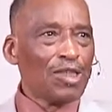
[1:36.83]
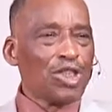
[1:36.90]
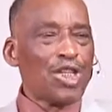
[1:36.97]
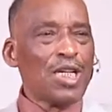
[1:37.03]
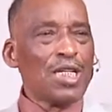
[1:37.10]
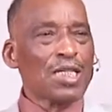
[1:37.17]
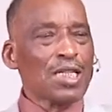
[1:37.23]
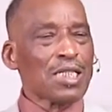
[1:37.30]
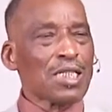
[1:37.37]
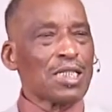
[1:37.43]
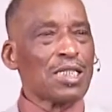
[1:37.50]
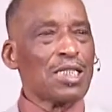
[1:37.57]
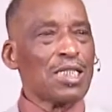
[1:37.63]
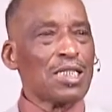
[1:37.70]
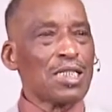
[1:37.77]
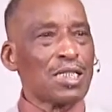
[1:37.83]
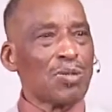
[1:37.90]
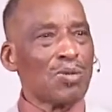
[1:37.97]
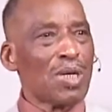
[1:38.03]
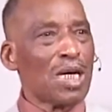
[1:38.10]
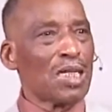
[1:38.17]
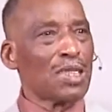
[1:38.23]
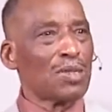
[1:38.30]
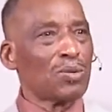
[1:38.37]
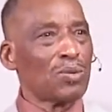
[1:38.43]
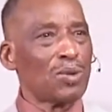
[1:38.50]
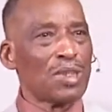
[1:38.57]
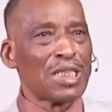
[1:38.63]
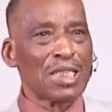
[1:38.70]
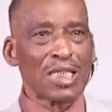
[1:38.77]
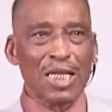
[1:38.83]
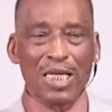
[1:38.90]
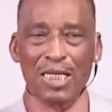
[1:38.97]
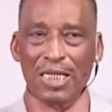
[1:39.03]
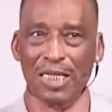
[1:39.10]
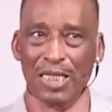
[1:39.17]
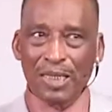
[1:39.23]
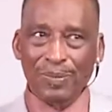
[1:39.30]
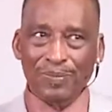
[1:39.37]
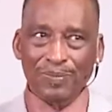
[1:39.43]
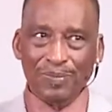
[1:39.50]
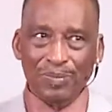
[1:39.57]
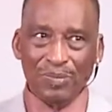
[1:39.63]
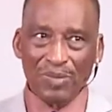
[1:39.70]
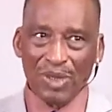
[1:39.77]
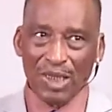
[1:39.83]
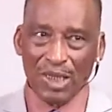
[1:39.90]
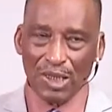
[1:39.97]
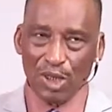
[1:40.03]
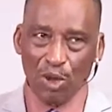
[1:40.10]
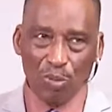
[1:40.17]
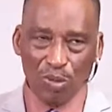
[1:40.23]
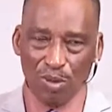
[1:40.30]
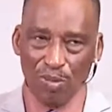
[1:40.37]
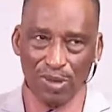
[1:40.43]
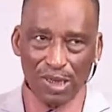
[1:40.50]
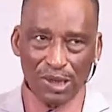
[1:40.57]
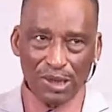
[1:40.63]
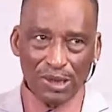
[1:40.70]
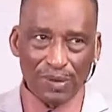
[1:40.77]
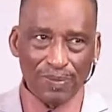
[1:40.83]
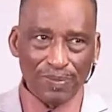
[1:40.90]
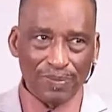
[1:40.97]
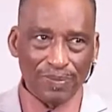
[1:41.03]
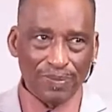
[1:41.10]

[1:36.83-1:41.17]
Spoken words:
Jesus is the one who is sending the promise.